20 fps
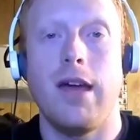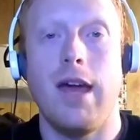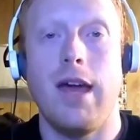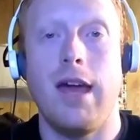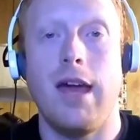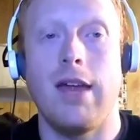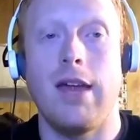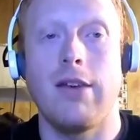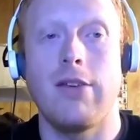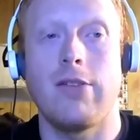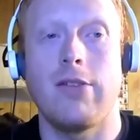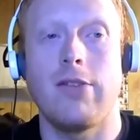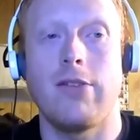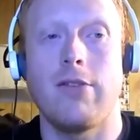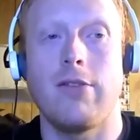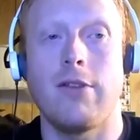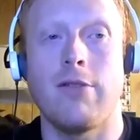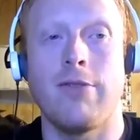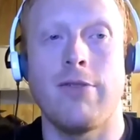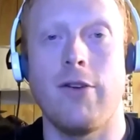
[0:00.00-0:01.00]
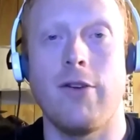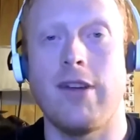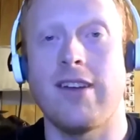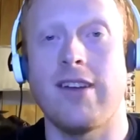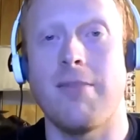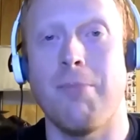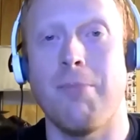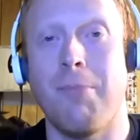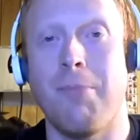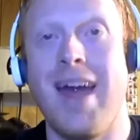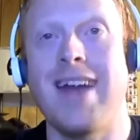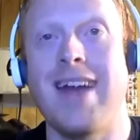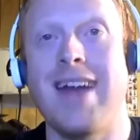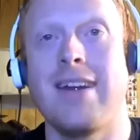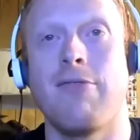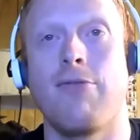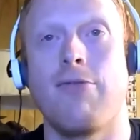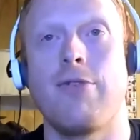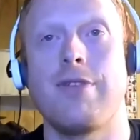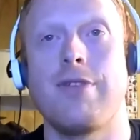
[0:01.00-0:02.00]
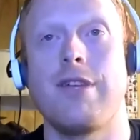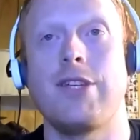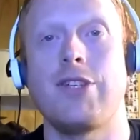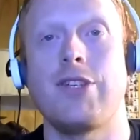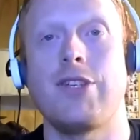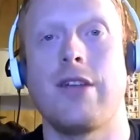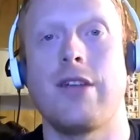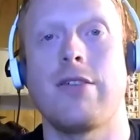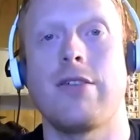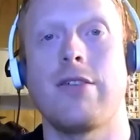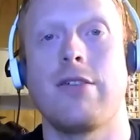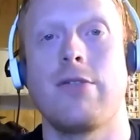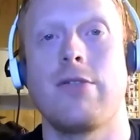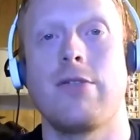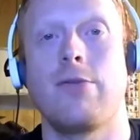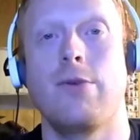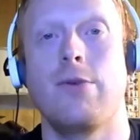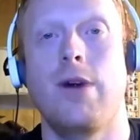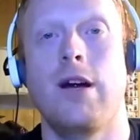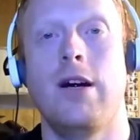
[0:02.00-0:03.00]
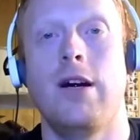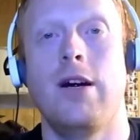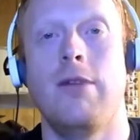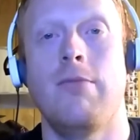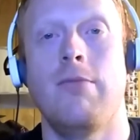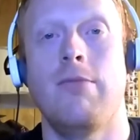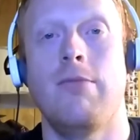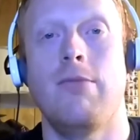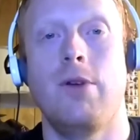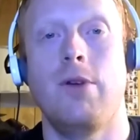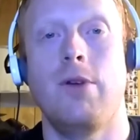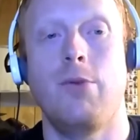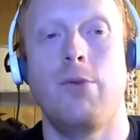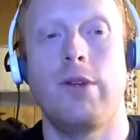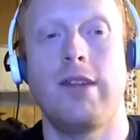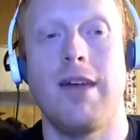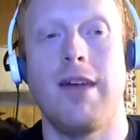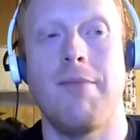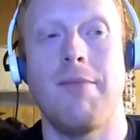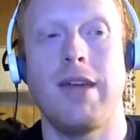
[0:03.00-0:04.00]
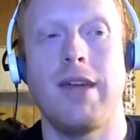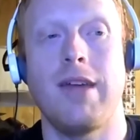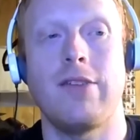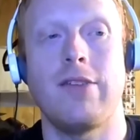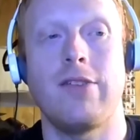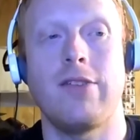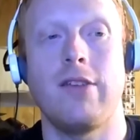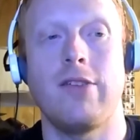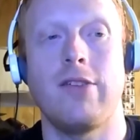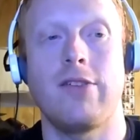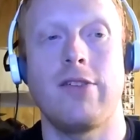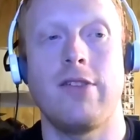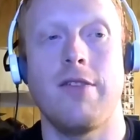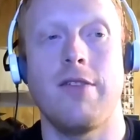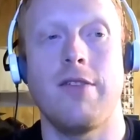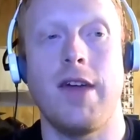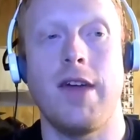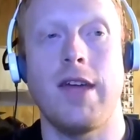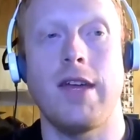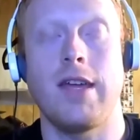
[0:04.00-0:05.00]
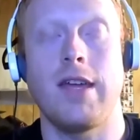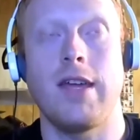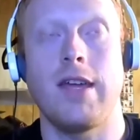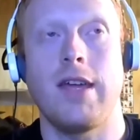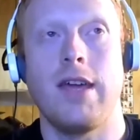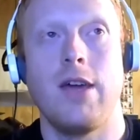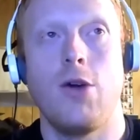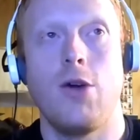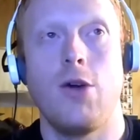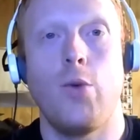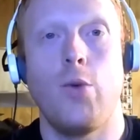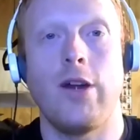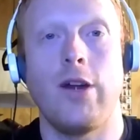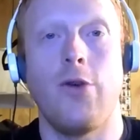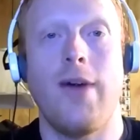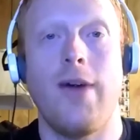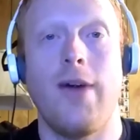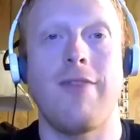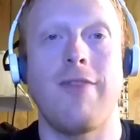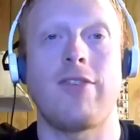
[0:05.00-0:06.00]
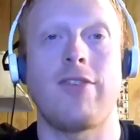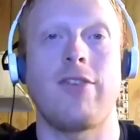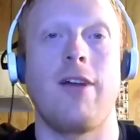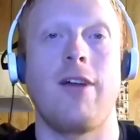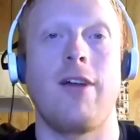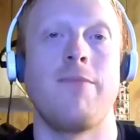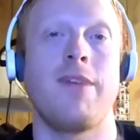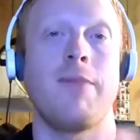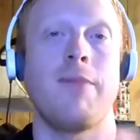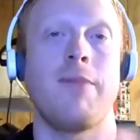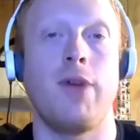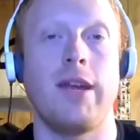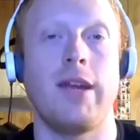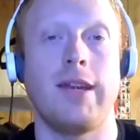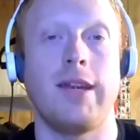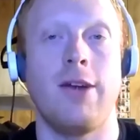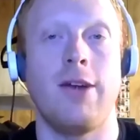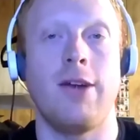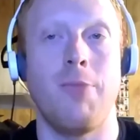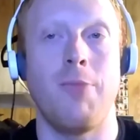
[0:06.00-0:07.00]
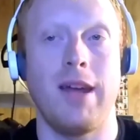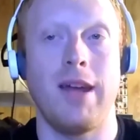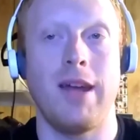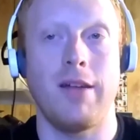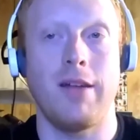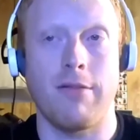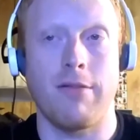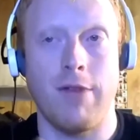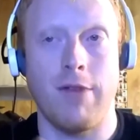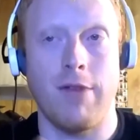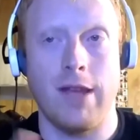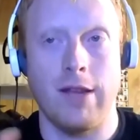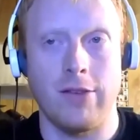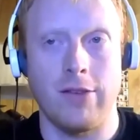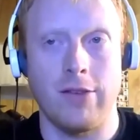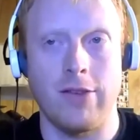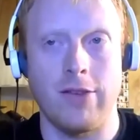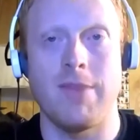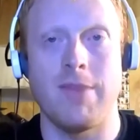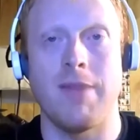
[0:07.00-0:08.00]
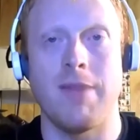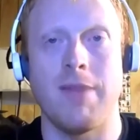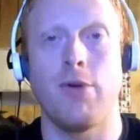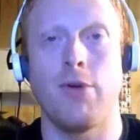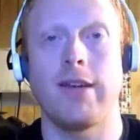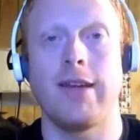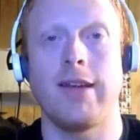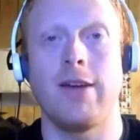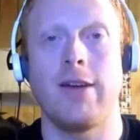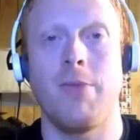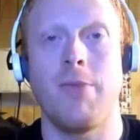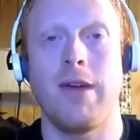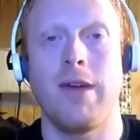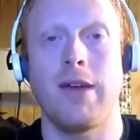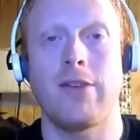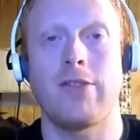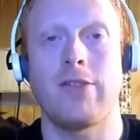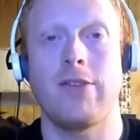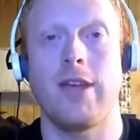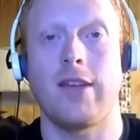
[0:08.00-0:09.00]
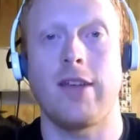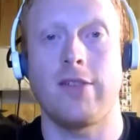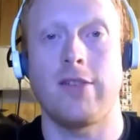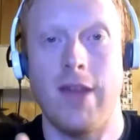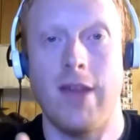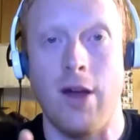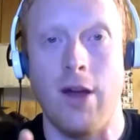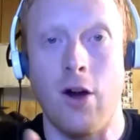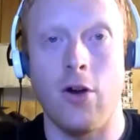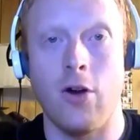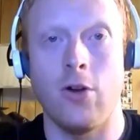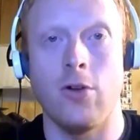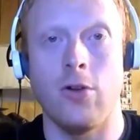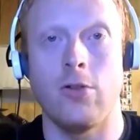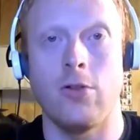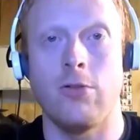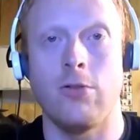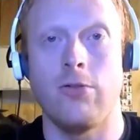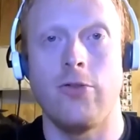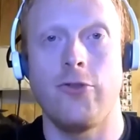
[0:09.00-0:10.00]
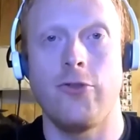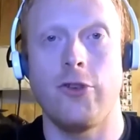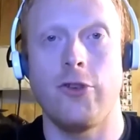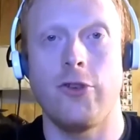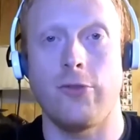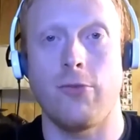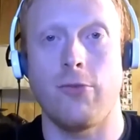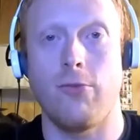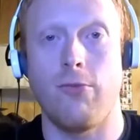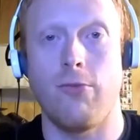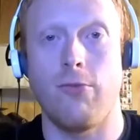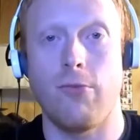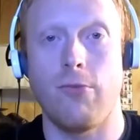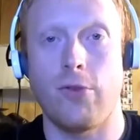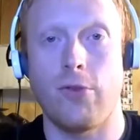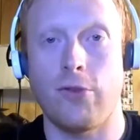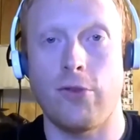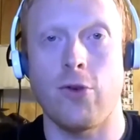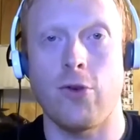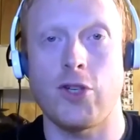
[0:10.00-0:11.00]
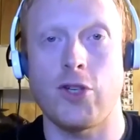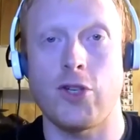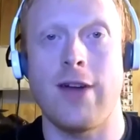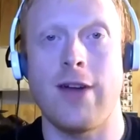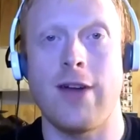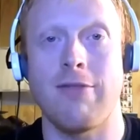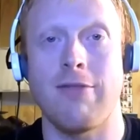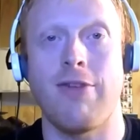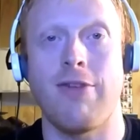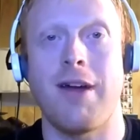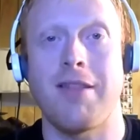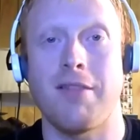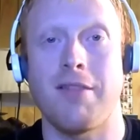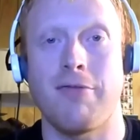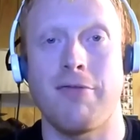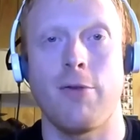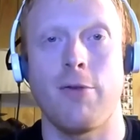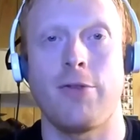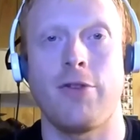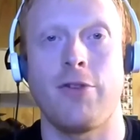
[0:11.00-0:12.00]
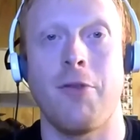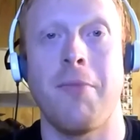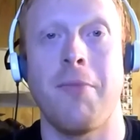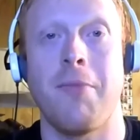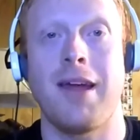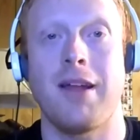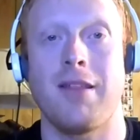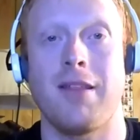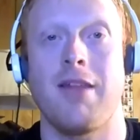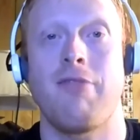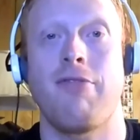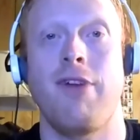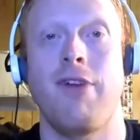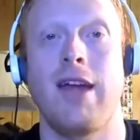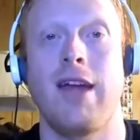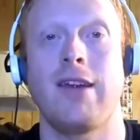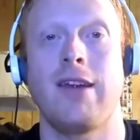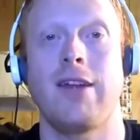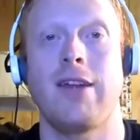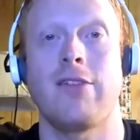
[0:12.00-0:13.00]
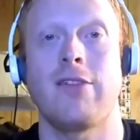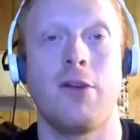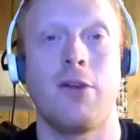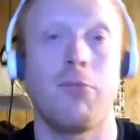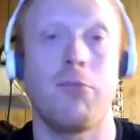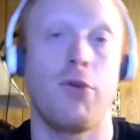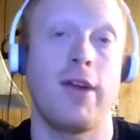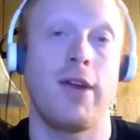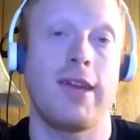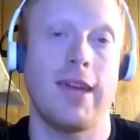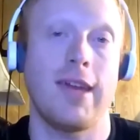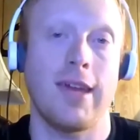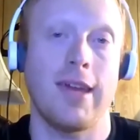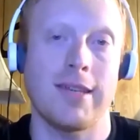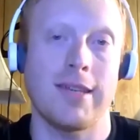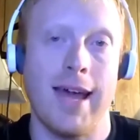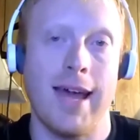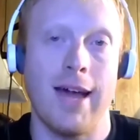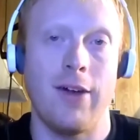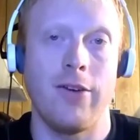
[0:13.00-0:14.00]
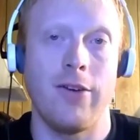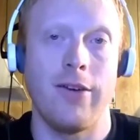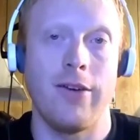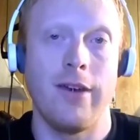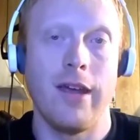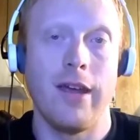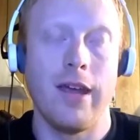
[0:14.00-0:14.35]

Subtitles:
and they're very competitive with each other. And what that means is that we don't have some that break down omega-3 and some that break down omega-6. They all just search out and find the first omega they find and start breaking it down.